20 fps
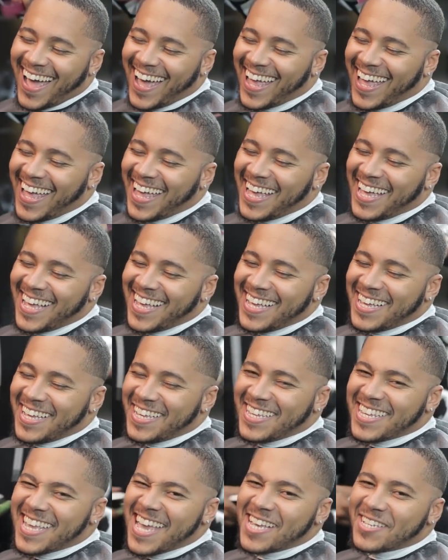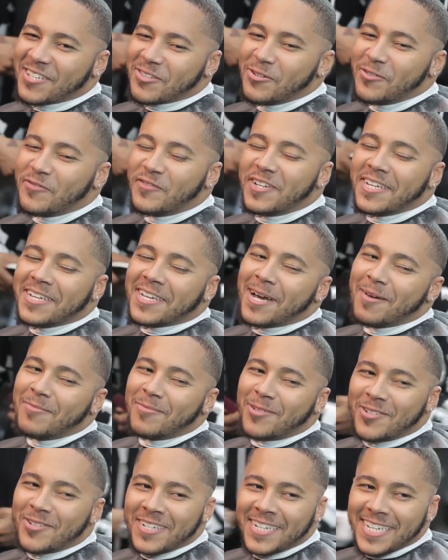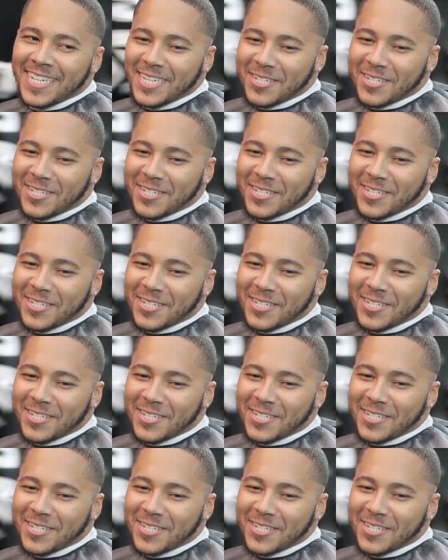yeah. Yeah, it's all for the camera, really.